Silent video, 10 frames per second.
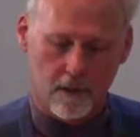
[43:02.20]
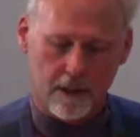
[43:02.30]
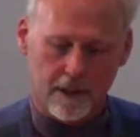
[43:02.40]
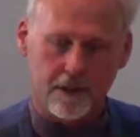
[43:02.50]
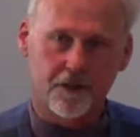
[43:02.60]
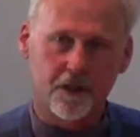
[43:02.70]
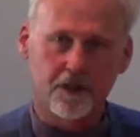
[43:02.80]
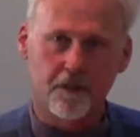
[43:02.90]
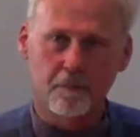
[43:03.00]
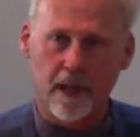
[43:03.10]
This
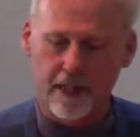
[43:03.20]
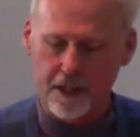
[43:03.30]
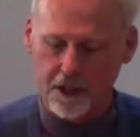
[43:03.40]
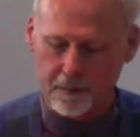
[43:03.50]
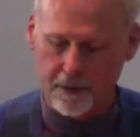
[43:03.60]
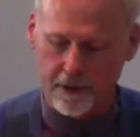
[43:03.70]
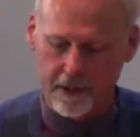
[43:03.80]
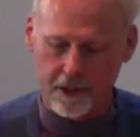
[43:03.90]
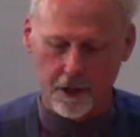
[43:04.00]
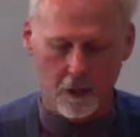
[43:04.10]
disembodied spirit
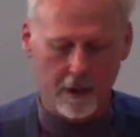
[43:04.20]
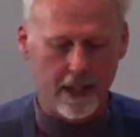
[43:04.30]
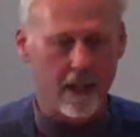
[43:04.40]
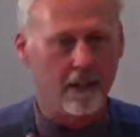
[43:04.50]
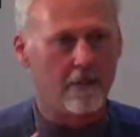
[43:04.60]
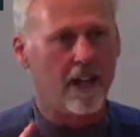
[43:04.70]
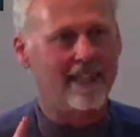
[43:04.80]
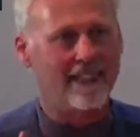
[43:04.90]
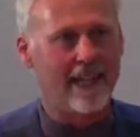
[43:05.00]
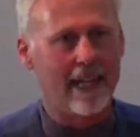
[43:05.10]
is going to have a
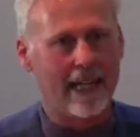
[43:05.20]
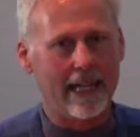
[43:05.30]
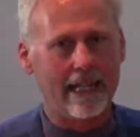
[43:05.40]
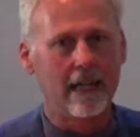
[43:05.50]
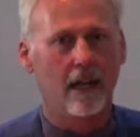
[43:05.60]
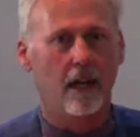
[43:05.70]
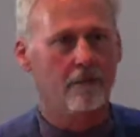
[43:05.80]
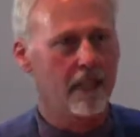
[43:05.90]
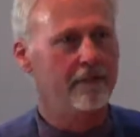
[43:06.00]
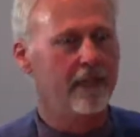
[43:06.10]
day of
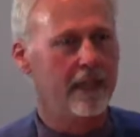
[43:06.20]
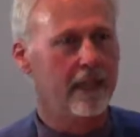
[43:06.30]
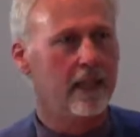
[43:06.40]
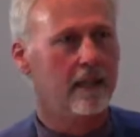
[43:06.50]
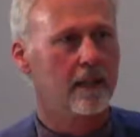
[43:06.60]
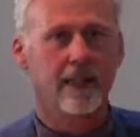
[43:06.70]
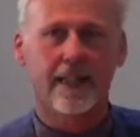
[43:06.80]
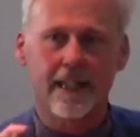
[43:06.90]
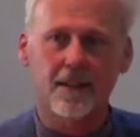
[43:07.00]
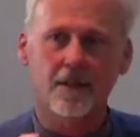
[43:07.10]
living
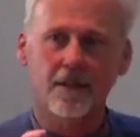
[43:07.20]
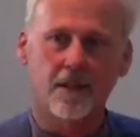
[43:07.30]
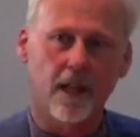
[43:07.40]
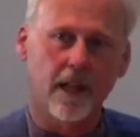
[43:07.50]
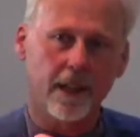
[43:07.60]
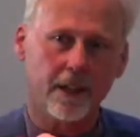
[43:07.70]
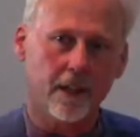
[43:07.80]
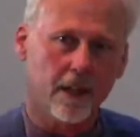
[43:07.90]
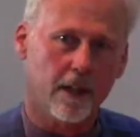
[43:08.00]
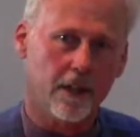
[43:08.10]
inside
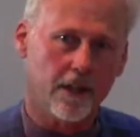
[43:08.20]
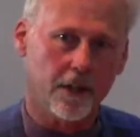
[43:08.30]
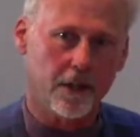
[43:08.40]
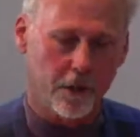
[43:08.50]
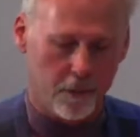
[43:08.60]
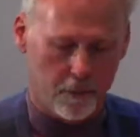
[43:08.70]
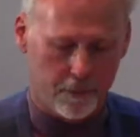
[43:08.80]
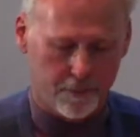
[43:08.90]
you.